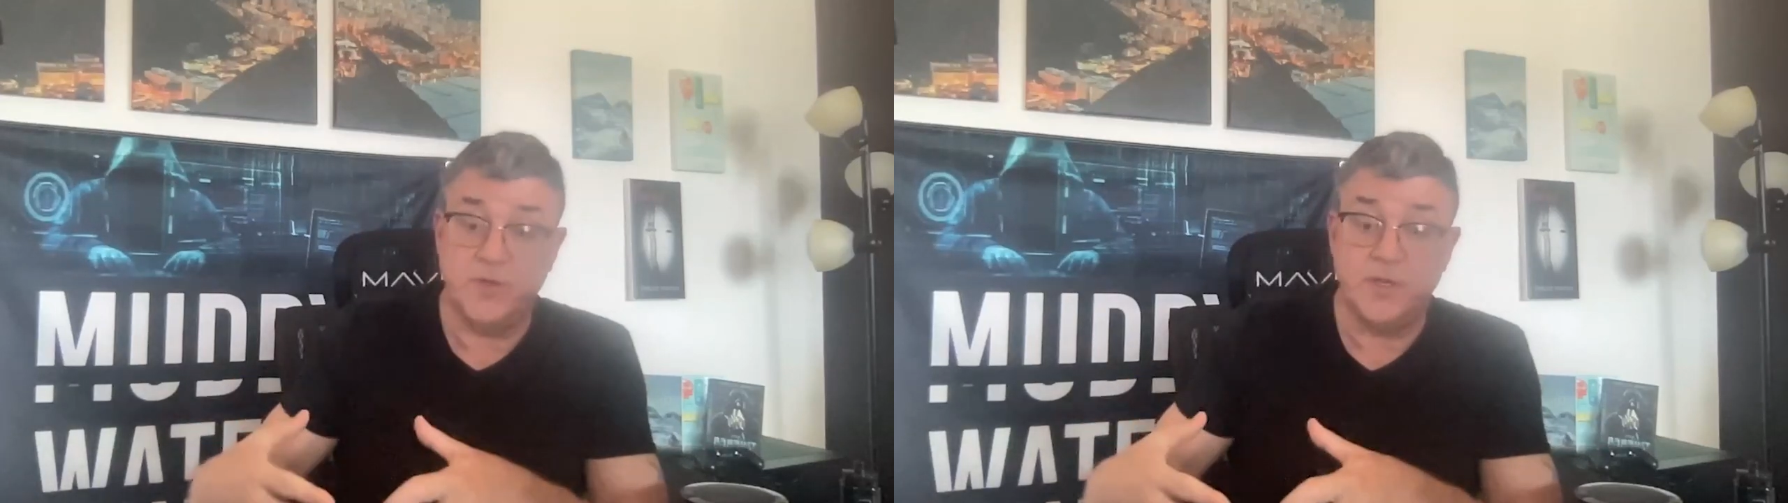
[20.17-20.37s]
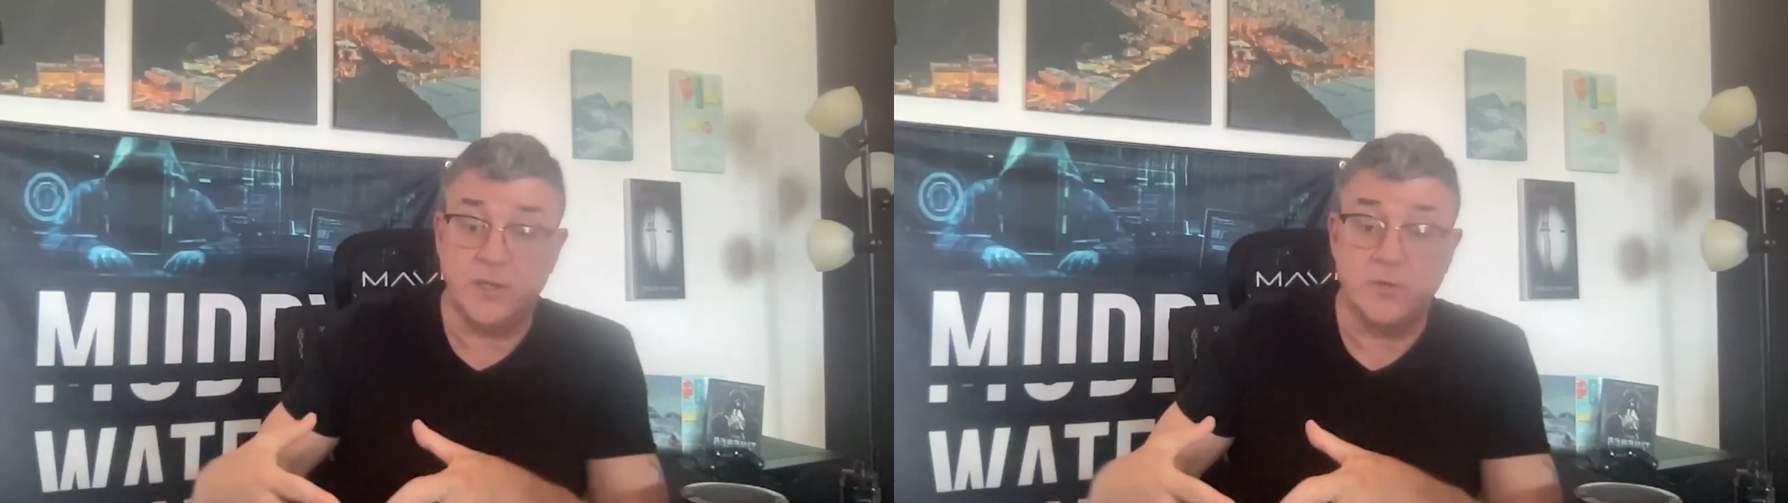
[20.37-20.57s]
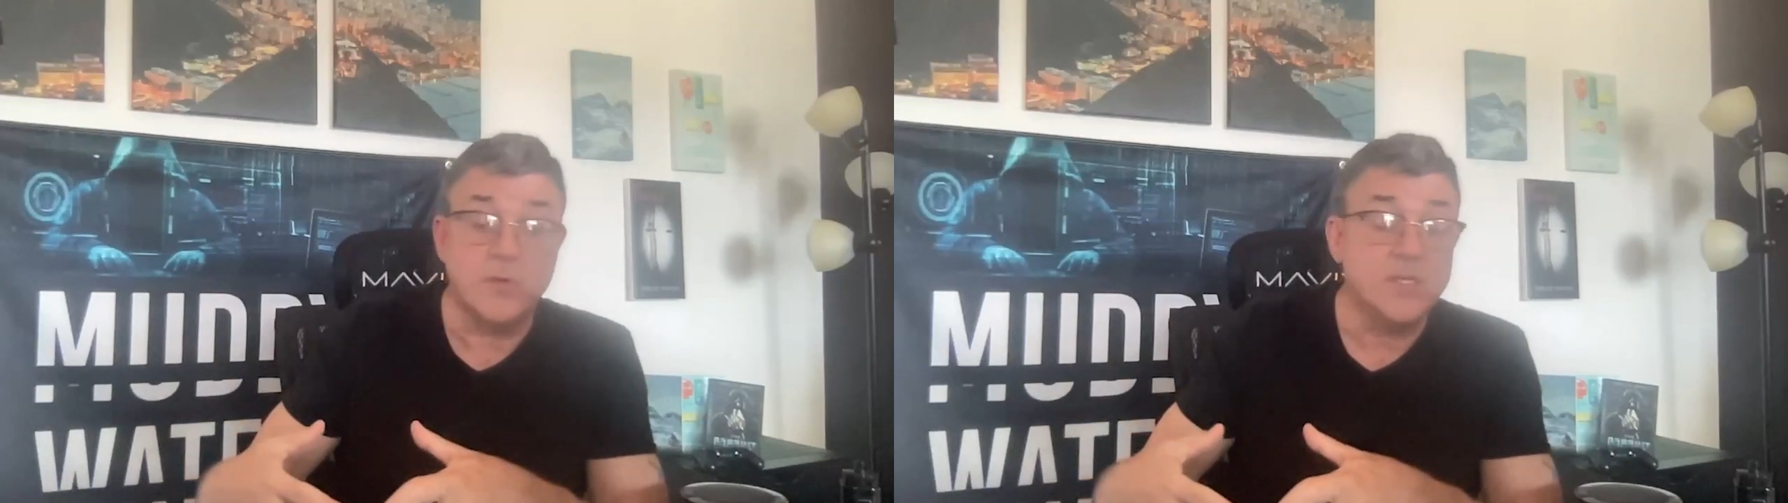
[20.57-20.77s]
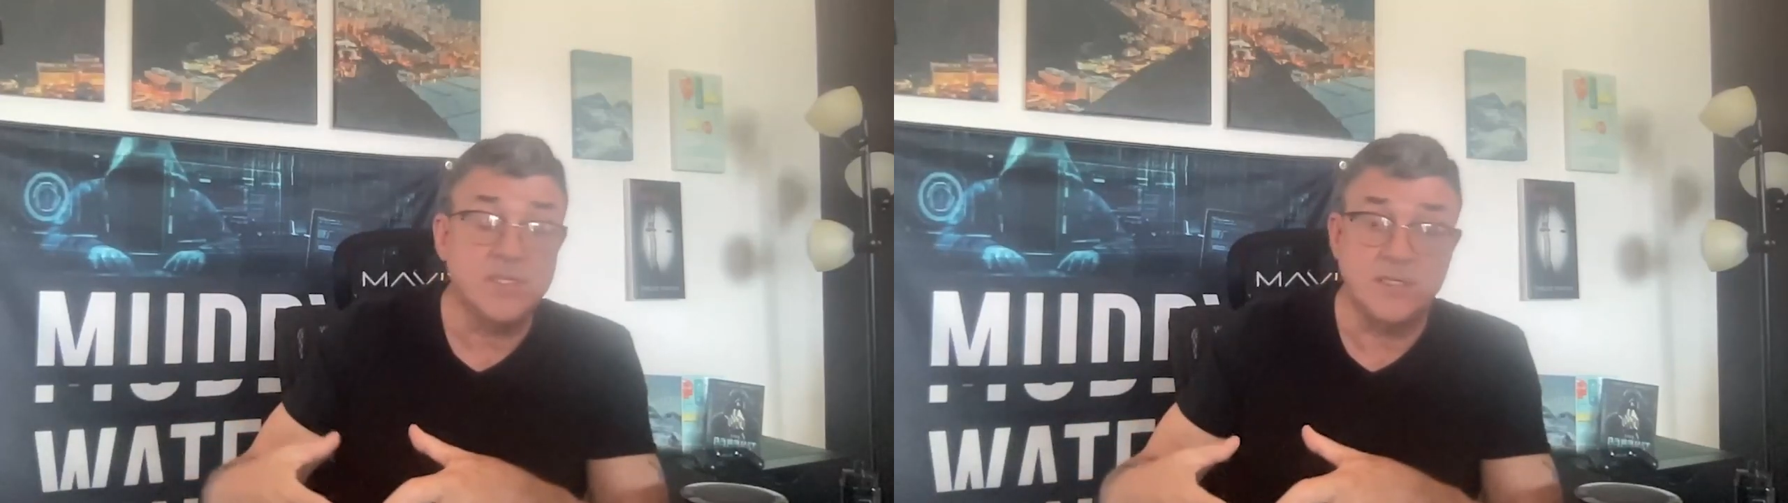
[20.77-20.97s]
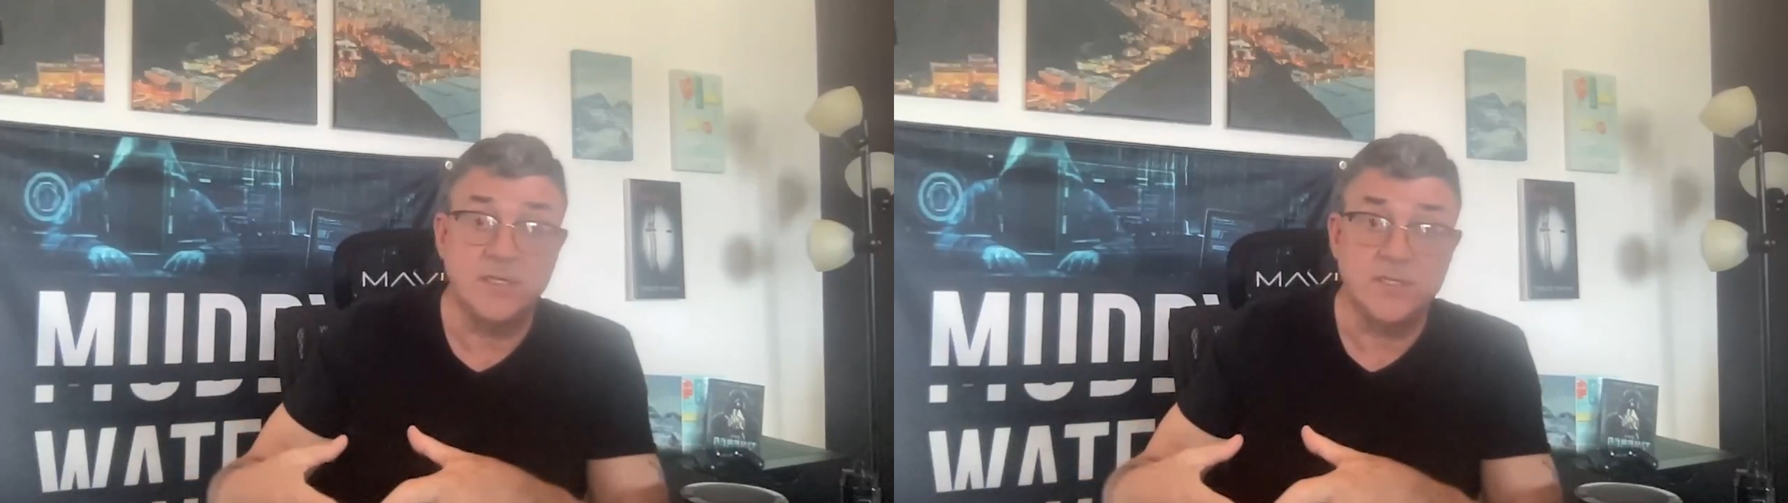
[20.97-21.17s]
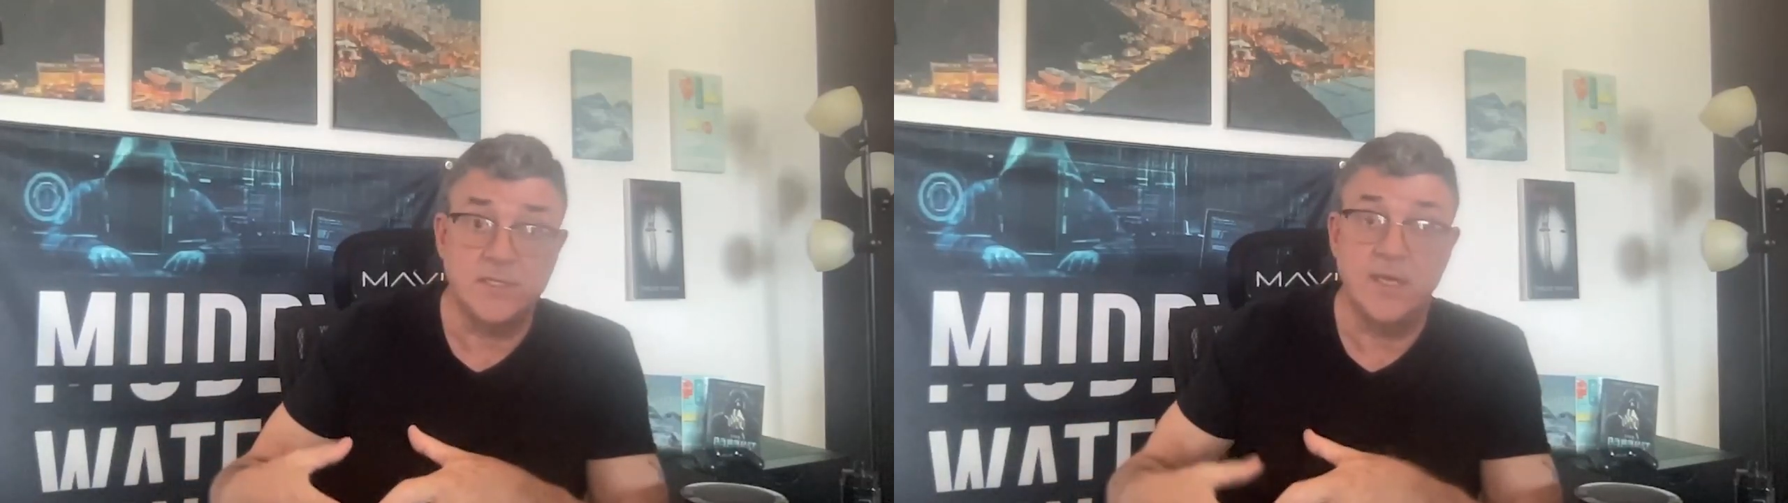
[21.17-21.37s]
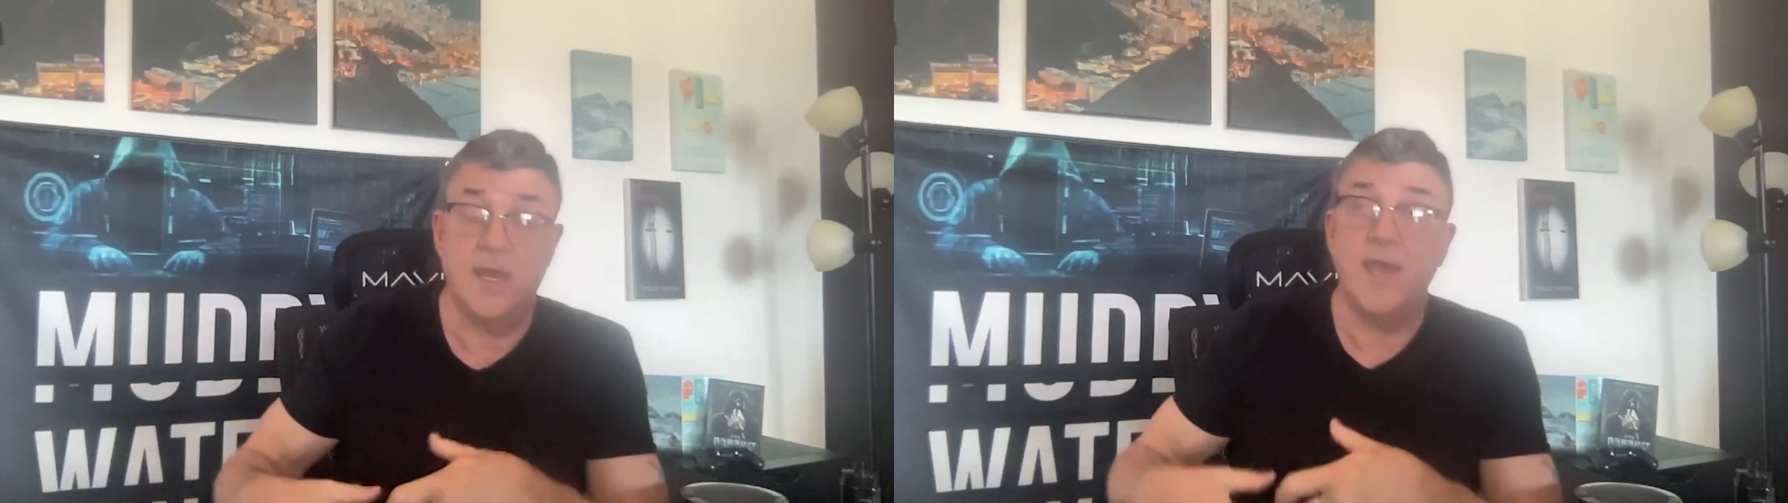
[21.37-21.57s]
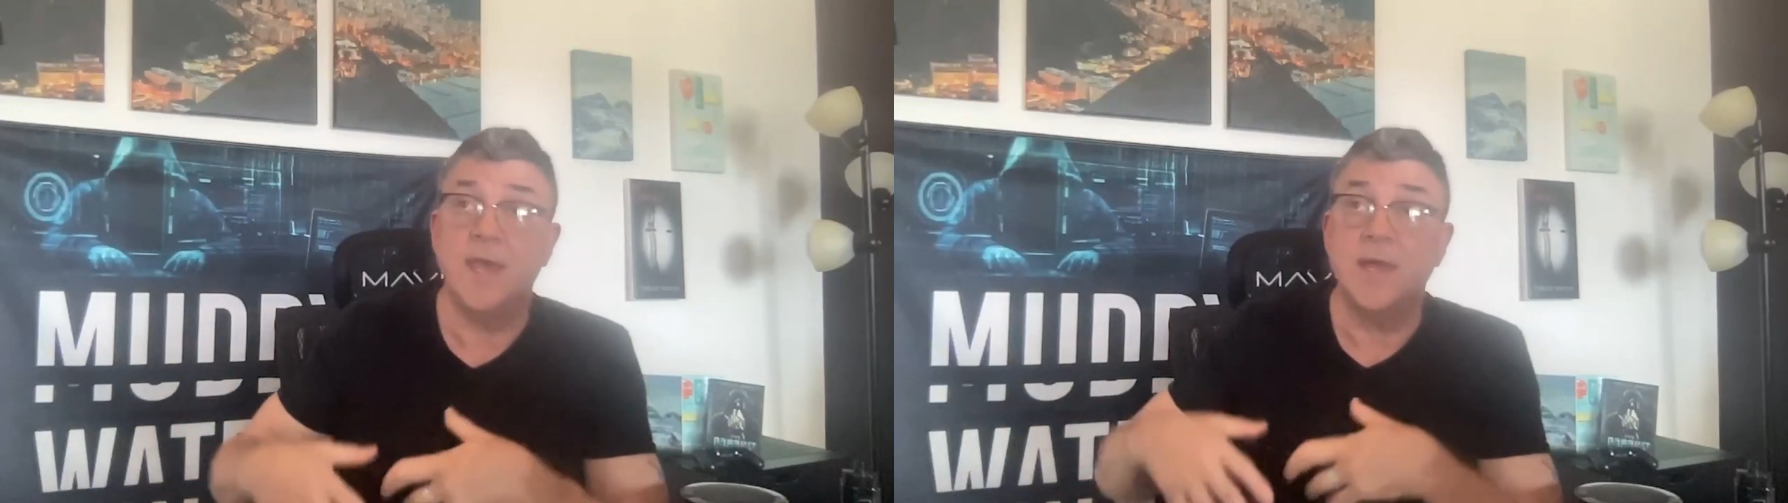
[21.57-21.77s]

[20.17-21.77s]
particular incidents.